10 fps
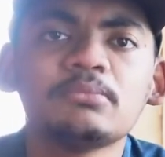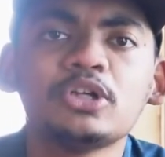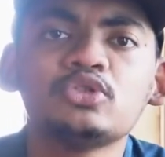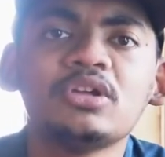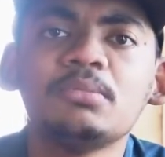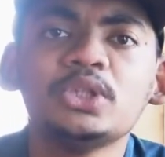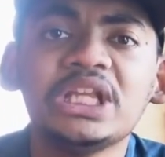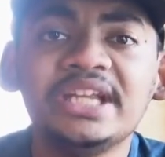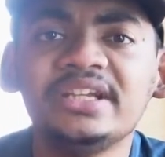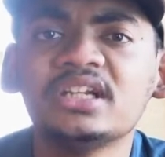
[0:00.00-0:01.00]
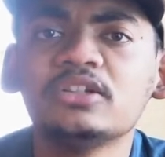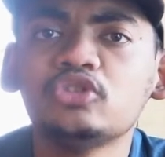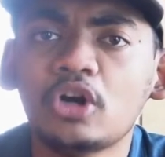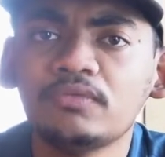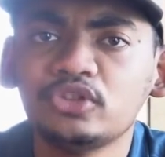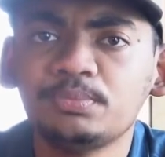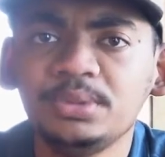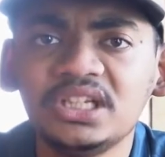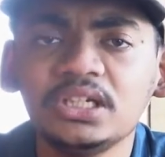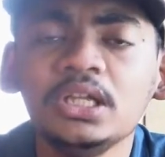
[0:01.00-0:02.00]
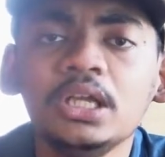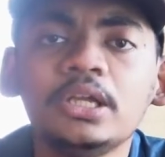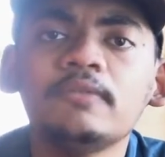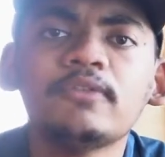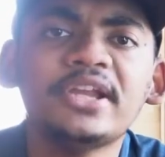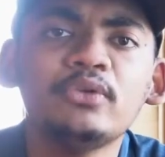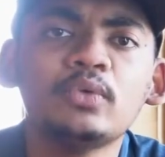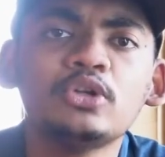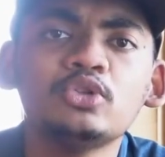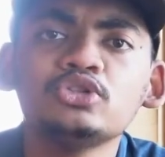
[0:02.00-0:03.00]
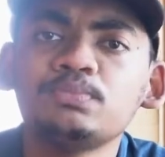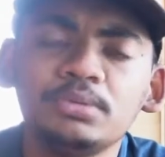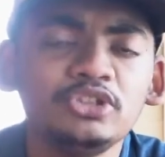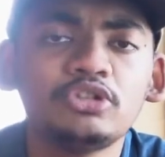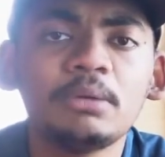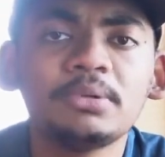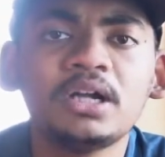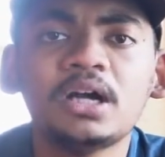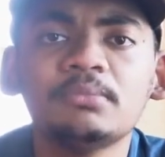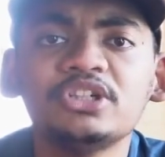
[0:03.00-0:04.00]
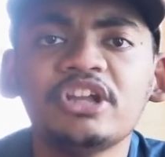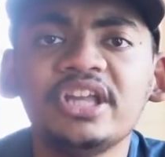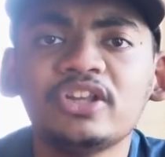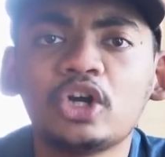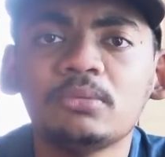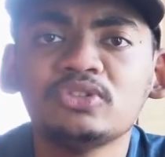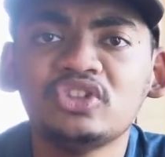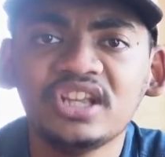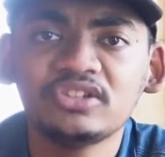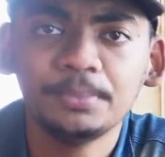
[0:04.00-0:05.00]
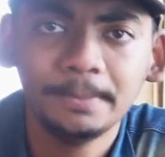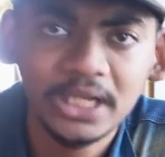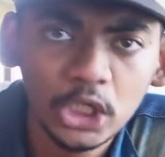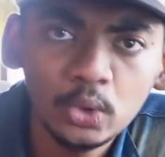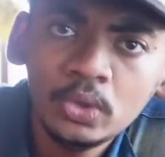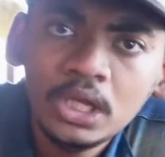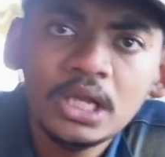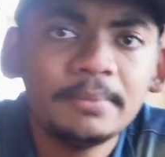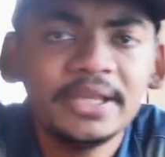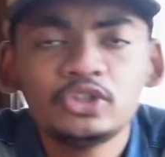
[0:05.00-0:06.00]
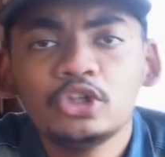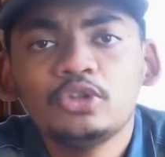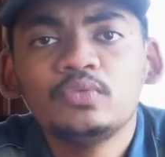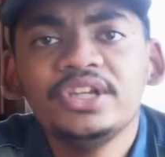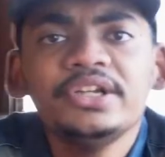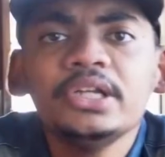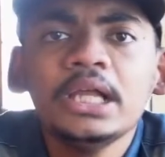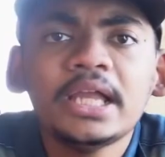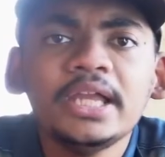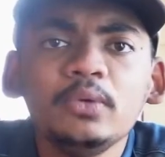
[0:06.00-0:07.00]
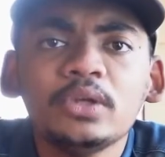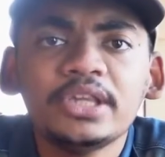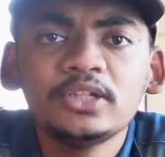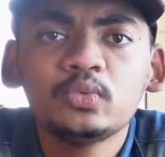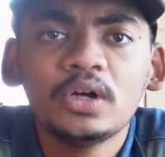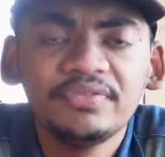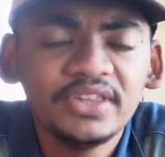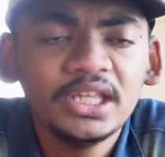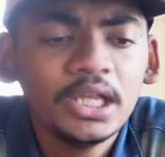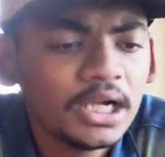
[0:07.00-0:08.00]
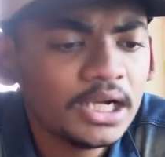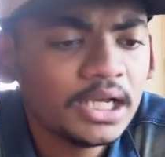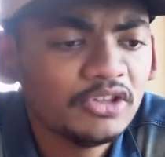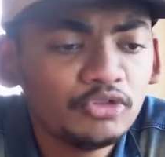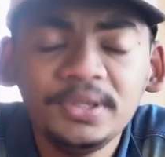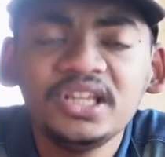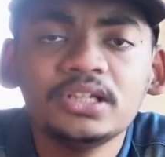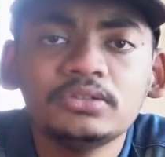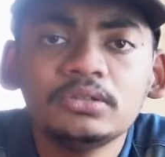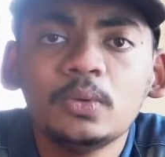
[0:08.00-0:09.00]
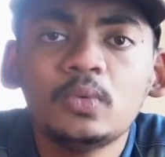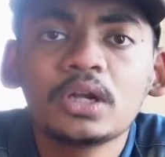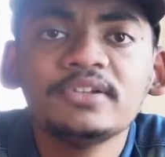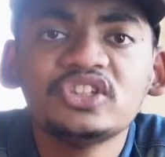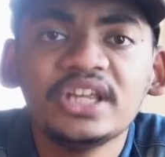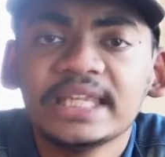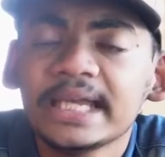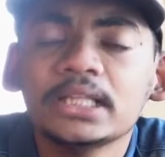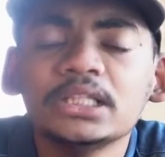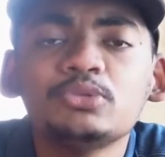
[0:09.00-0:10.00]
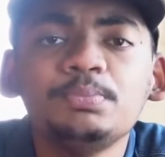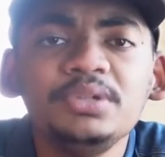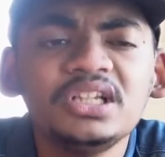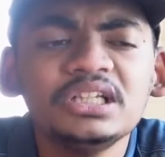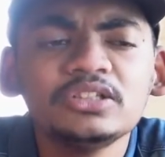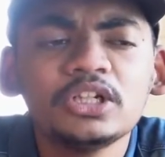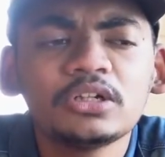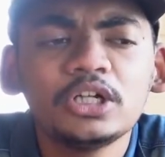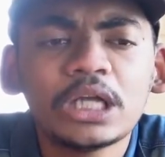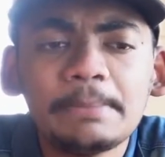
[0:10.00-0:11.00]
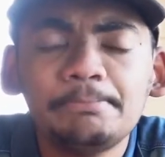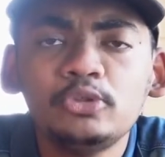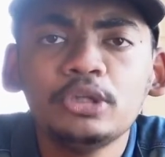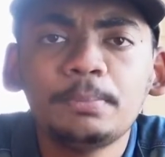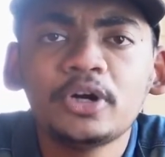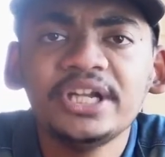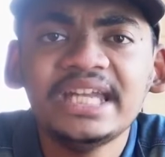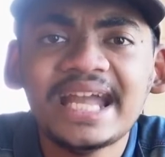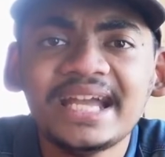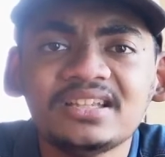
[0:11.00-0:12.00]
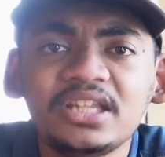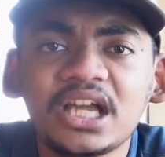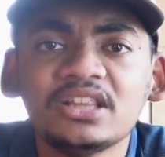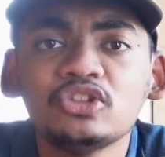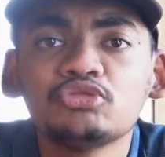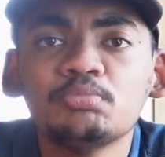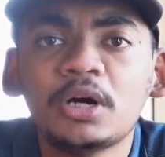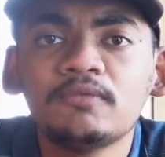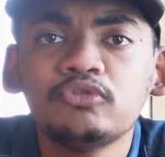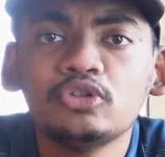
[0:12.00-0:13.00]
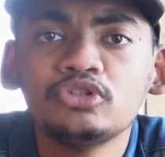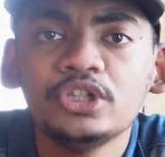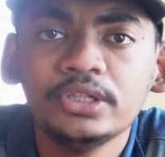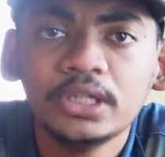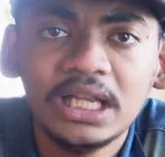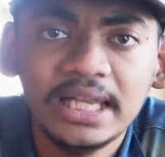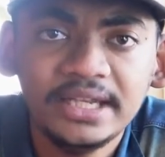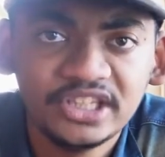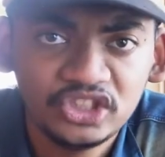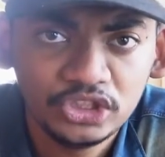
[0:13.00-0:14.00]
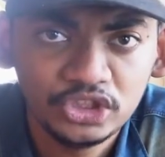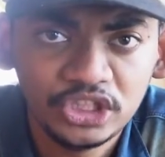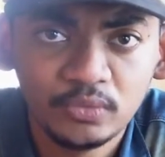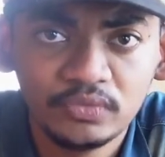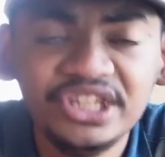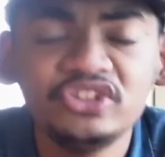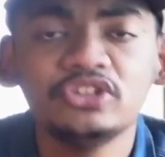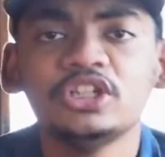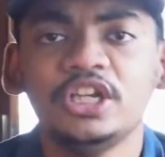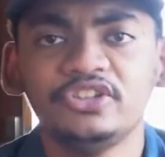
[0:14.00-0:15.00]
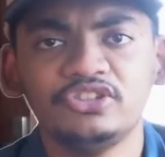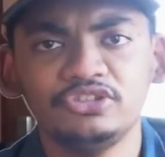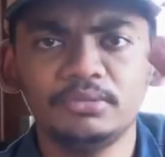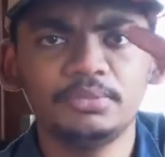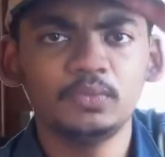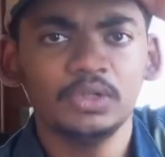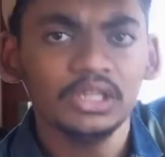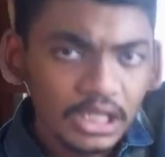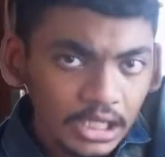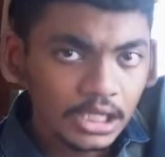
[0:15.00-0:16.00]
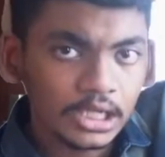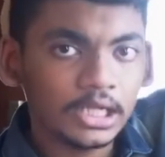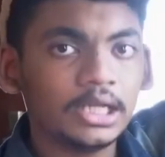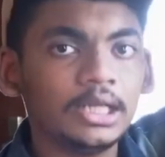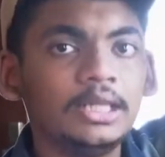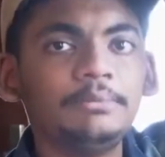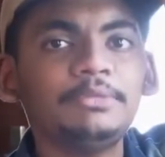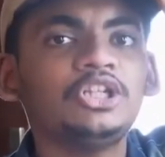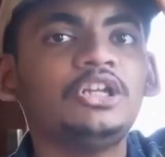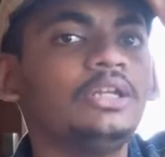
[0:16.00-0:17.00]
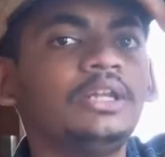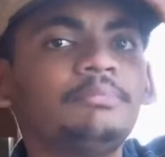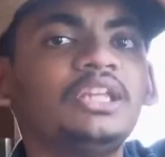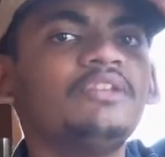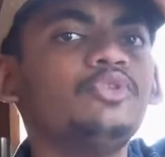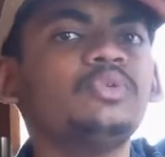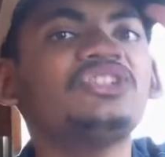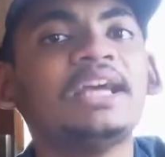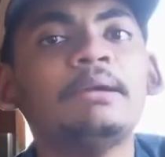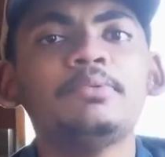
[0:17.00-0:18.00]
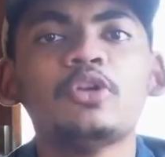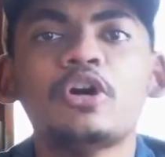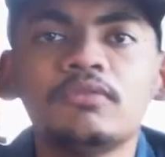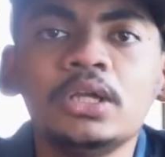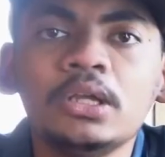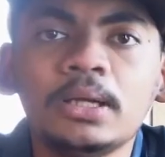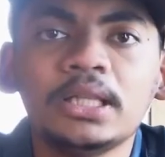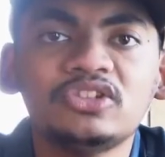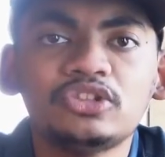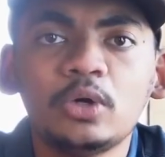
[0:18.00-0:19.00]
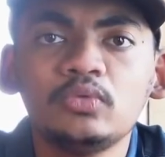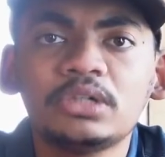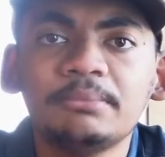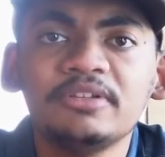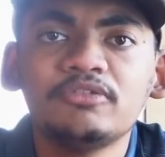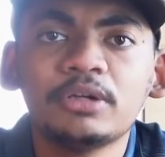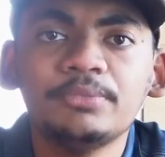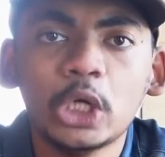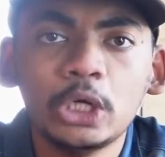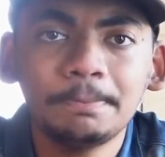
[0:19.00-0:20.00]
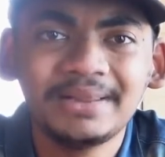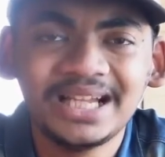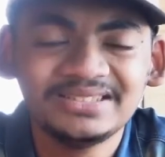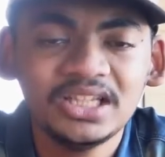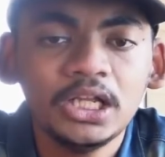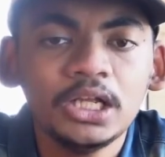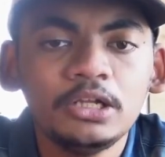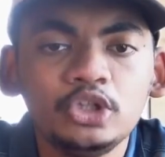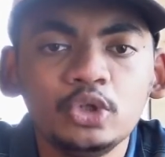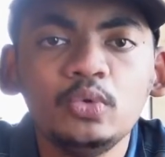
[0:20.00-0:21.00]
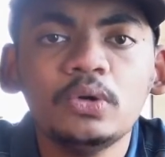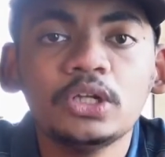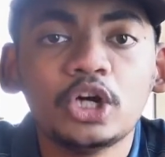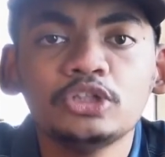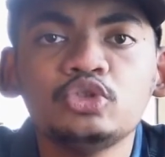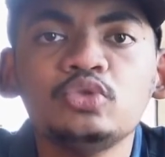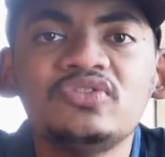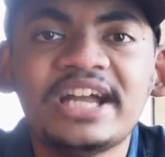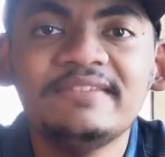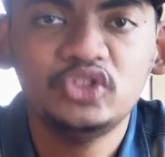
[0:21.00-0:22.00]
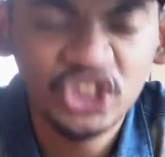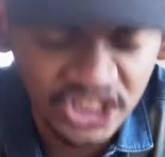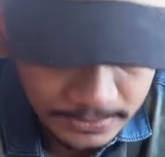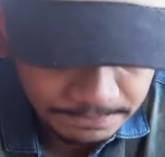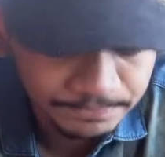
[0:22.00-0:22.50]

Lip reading: I'm not sure about the internals of the speaker. If anyone knows, please drop a comment in the comment section below. Make sure to read it. Anyway, that's one thing. The speakers, what I was saying, yeah, the speakers are not up to the point as the other smartphones in latest generations, ladies and gentlemen. Well, let me give you a sample of the sound coming from the OnePlus 2 Nord 2 5G.